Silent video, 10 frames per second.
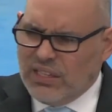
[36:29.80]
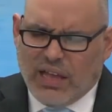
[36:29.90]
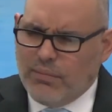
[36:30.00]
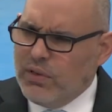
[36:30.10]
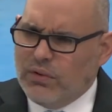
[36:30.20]

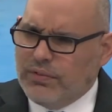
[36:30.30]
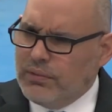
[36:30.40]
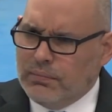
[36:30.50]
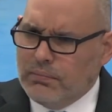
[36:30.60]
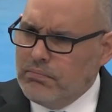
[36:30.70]
Isn't that
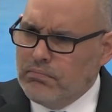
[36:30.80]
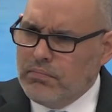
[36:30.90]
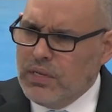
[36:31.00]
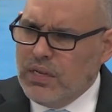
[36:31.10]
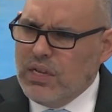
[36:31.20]
beautiful?
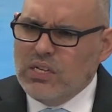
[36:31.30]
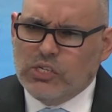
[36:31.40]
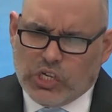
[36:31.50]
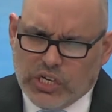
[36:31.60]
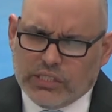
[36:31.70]

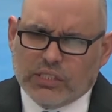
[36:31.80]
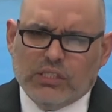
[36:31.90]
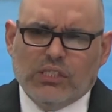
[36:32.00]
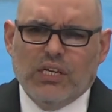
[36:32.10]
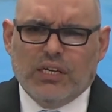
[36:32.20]

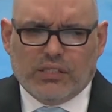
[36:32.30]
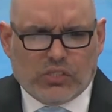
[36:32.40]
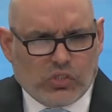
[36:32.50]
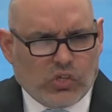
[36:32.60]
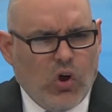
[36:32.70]
Jesus
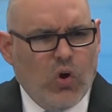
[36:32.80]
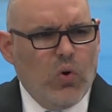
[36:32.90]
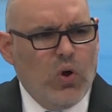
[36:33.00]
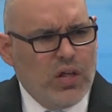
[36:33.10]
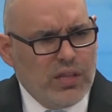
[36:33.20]
is
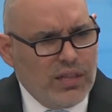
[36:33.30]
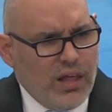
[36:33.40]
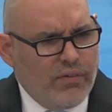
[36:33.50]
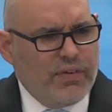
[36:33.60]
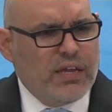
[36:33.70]
so
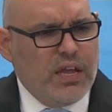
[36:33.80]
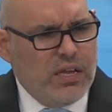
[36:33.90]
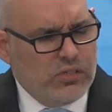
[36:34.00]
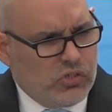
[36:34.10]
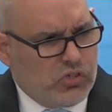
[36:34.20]

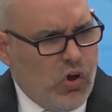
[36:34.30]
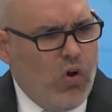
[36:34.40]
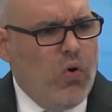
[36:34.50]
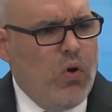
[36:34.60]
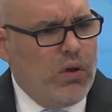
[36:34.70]
loving,
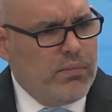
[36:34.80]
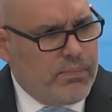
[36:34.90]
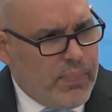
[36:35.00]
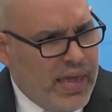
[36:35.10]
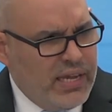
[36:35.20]
so
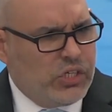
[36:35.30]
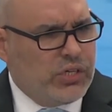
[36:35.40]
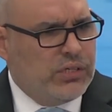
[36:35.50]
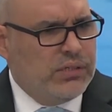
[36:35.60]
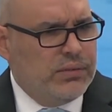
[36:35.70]

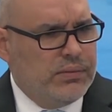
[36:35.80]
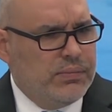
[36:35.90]
patient.